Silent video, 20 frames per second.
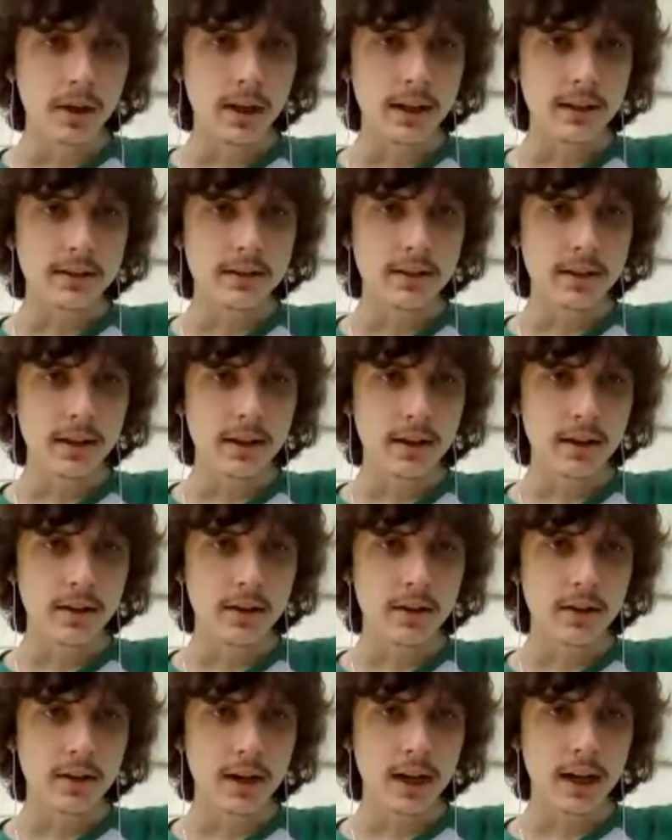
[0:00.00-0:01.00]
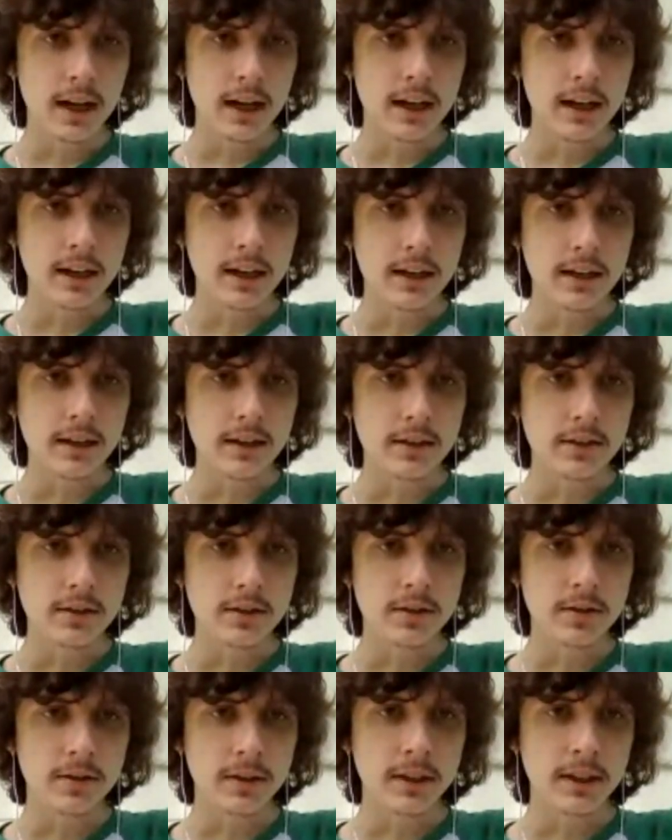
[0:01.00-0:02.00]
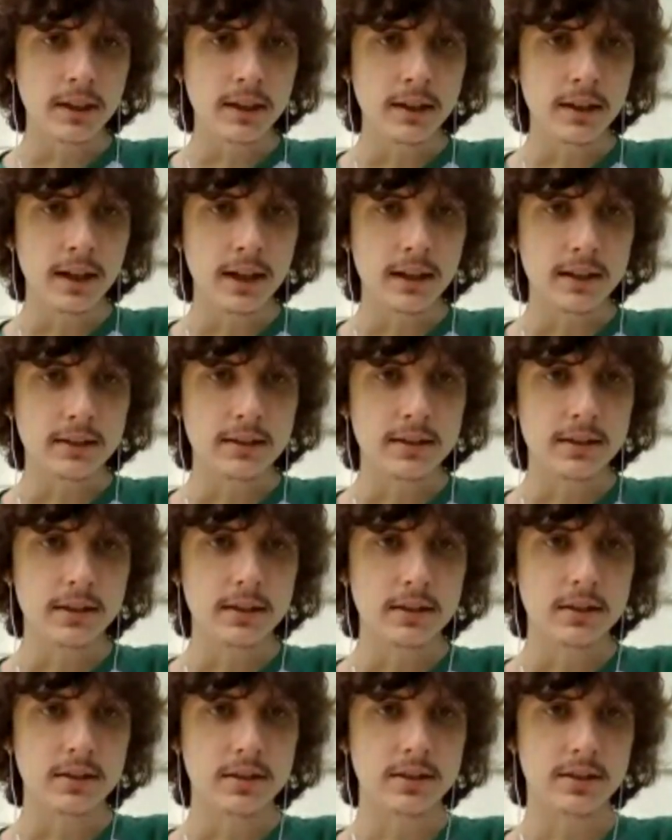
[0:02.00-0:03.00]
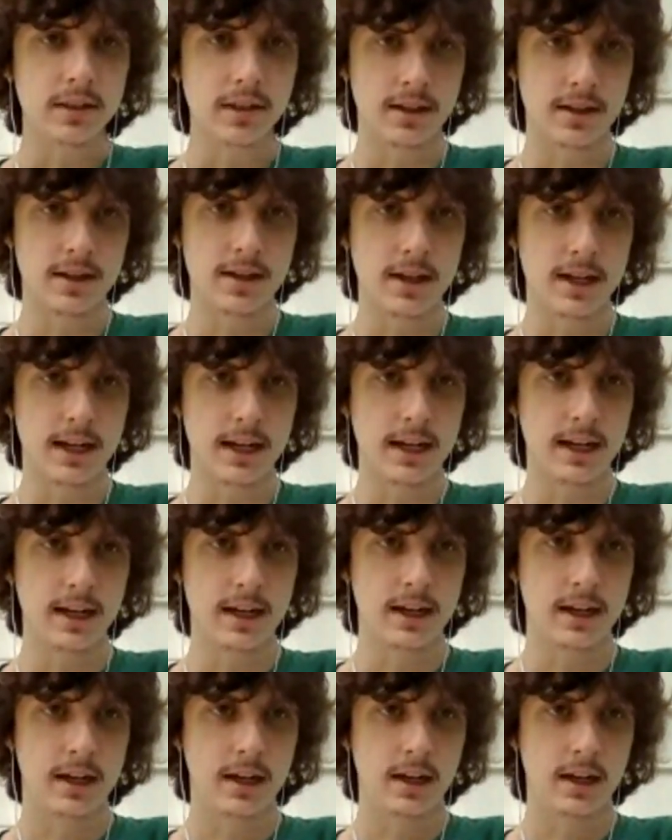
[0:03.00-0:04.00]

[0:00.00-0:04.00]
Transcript: is there a screening next Sunday